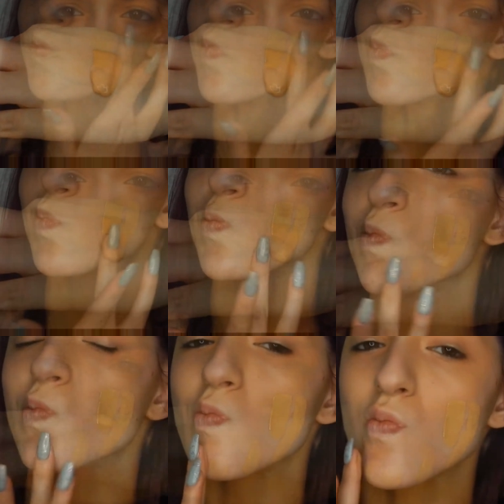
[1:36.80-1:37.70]
And then
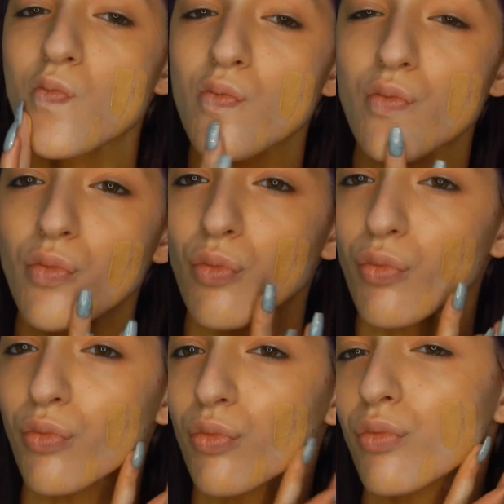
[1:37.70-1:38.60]
I just blend them with my
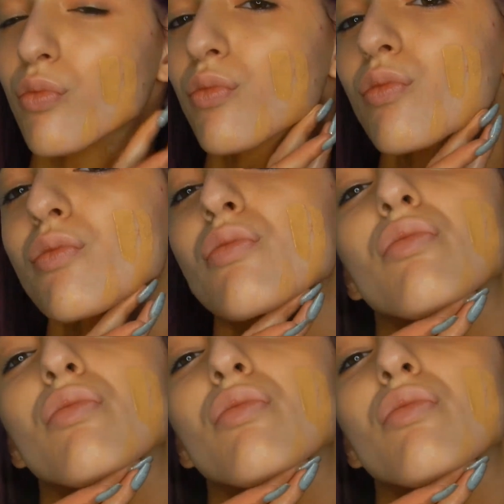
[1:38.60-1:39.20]
fingers and